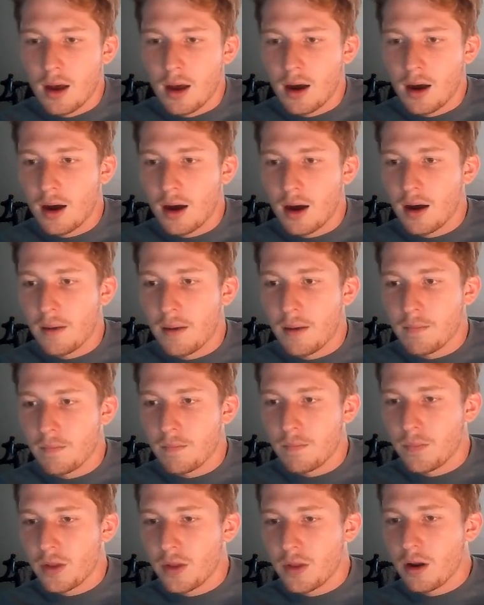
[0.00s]
I
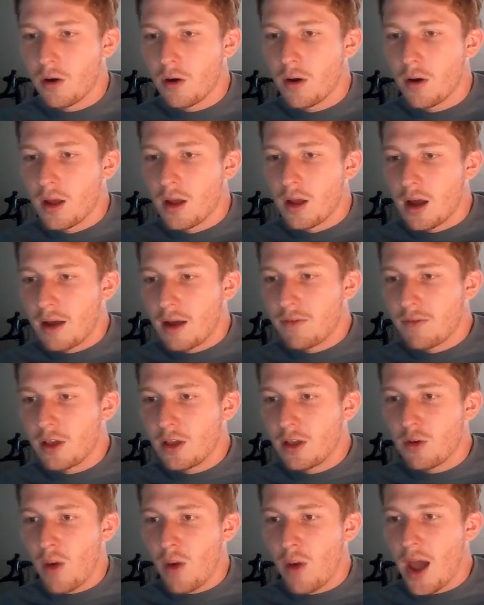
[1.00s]
feel like
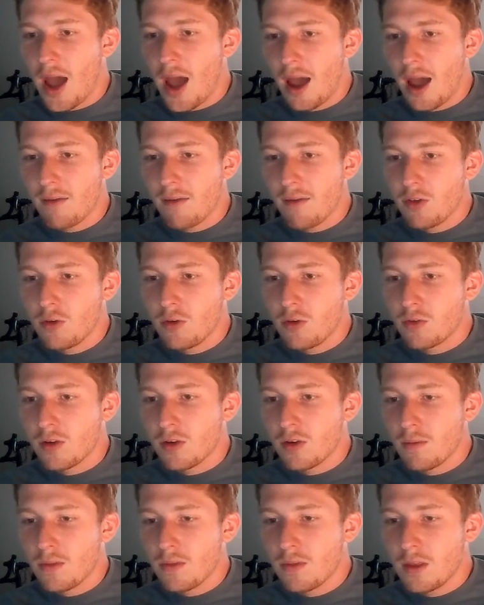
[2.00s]
you have to use
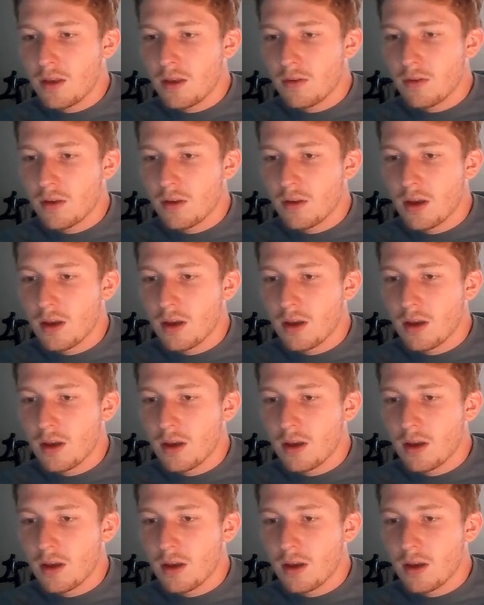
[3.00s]
some of these,